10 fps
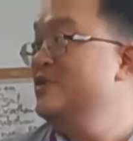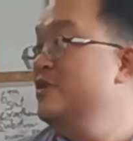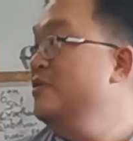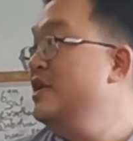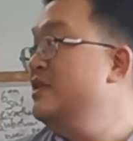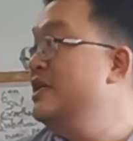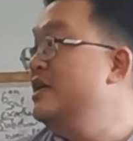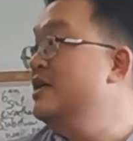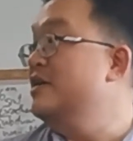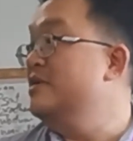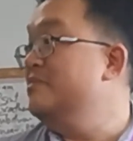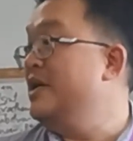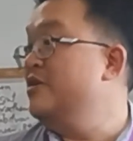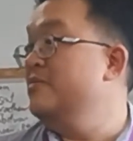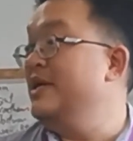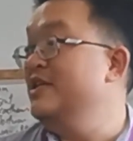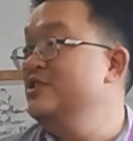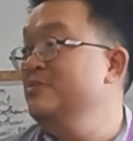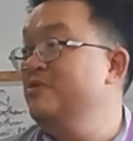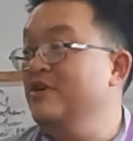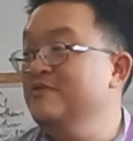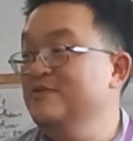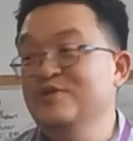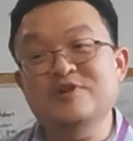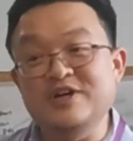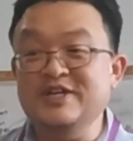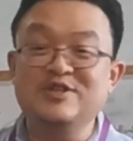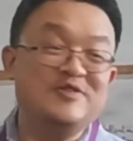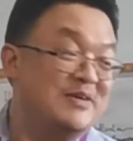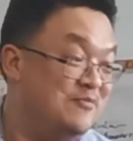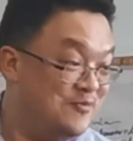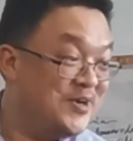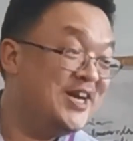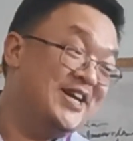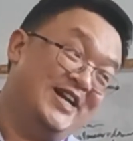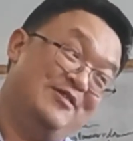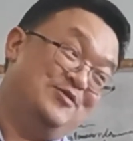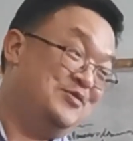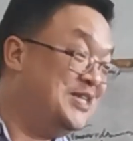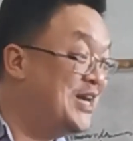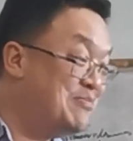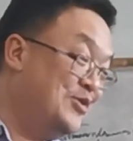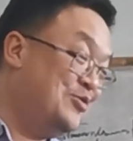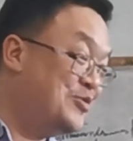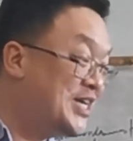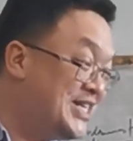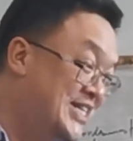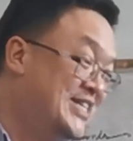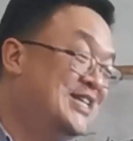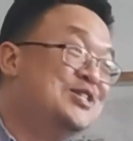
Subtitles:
So one of the microbiology prof, no longer in UM, went down to Singapore to work.